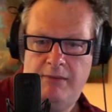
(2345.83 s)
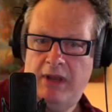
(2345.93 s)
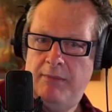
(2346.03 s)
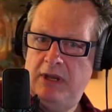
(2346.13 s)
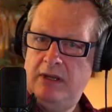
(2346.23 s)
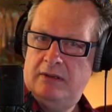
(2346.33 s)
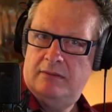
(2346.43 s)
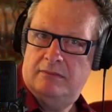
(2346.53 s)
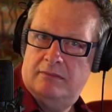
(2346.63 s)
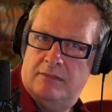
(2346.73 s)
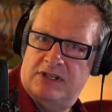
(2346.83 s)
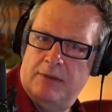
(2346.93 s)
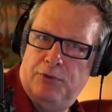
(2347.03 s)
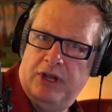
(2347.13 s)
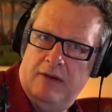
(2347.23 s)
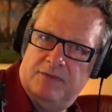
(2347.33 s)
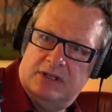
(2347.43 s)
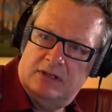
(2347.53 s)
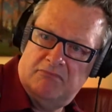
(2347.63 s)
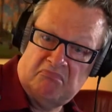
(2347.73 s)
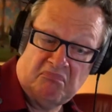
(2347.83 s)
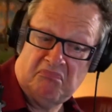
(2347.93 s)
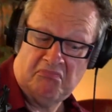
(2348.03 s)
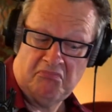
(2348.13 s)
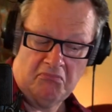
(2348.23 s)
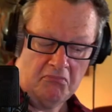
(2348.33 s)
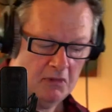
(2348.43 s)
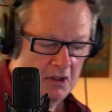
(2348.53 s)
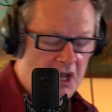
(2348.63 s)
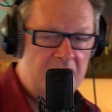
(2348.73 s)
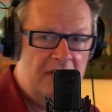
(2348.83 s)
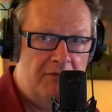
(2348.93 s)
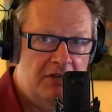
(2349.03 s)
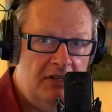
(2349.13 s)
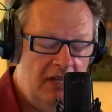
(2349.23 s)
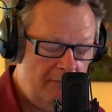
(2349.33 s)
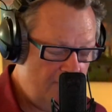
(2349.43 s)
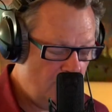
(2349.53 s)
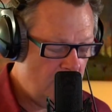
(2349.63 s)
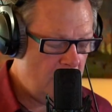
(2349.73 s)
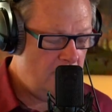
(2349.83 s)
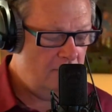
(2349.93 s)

see, maybe Simple Gifts. I've never done that before.